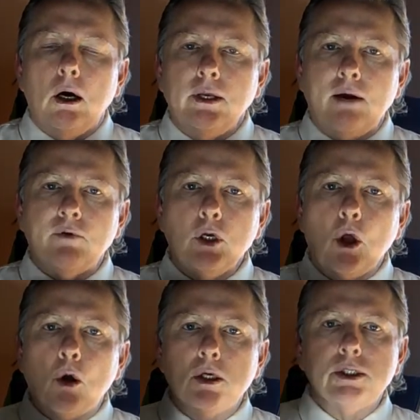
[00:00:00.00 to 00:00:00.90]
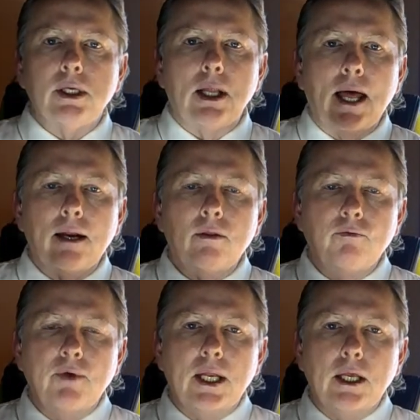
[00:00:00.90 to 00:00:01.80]
You ever noticed a lot of the
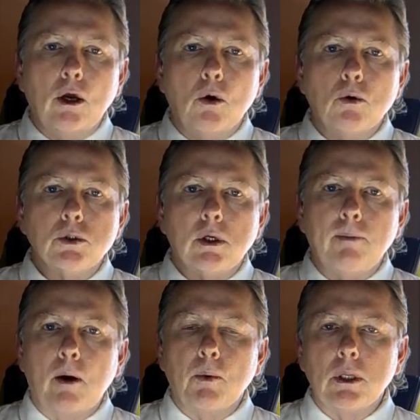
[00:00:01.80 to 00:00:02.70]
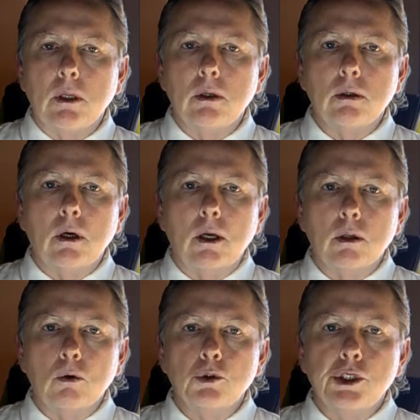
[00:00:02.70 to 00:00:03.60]
videos come out with
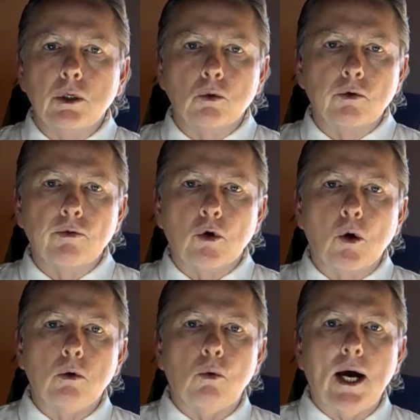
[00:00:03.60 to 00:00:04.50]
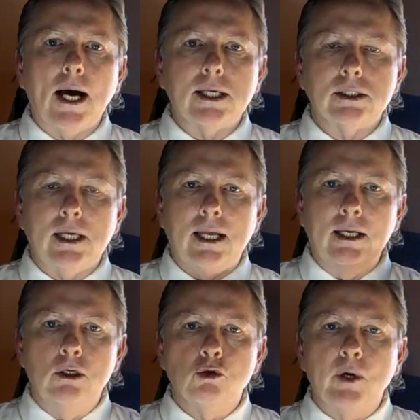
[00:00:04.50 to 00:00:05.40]
little children throwing rocks at
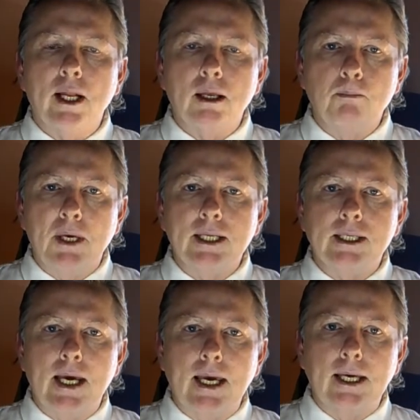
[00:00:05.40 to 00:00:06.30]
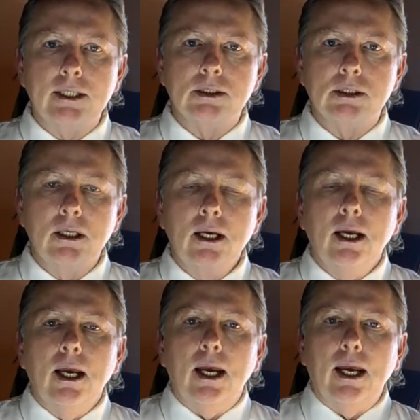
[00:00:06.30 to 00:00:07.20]
Israeli big tanks,
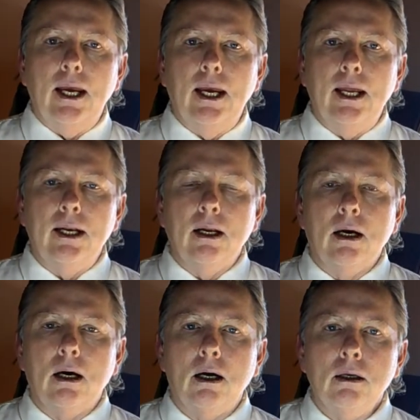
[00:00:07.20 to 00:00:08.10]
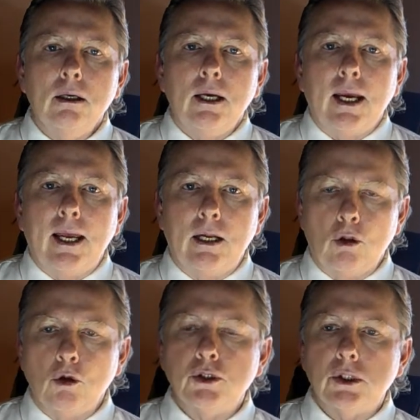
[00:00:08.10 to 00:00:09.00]
and
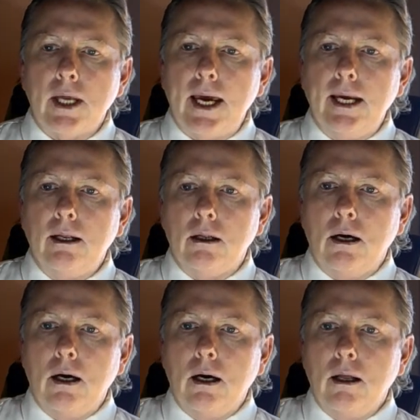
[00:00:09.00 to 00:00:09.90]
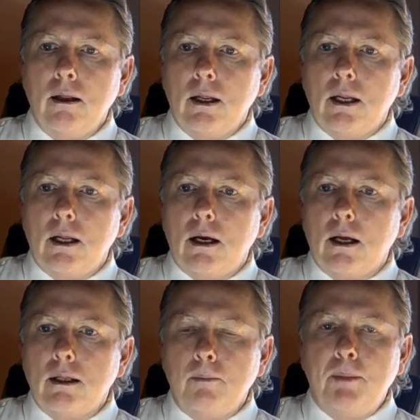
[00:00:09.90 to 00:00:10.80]
it looks like
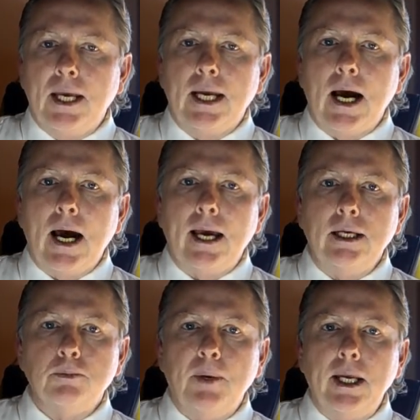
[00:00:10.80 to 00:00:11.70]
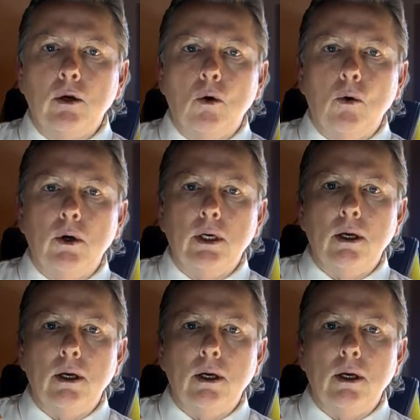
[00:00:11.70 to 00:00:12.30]
the big guy is beating on